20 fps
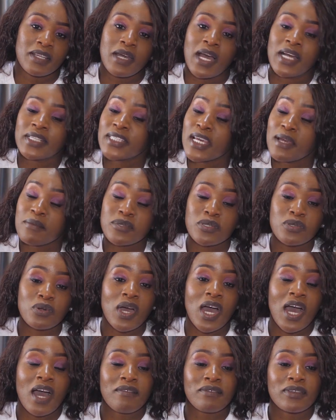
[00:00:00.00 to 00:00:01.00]
At times you
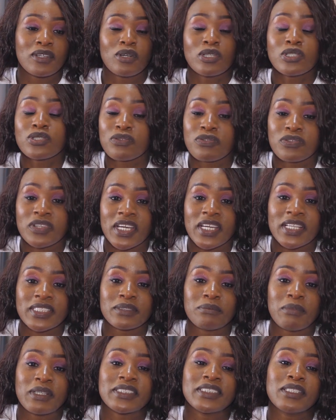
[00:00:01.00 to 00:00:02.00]
have lots of
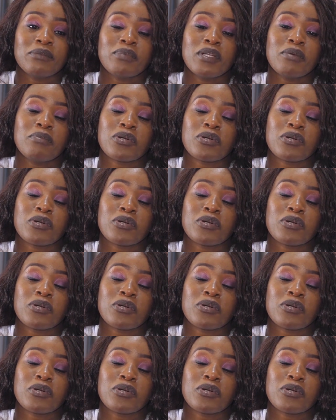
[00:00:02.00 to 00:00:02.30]
cakes, but simply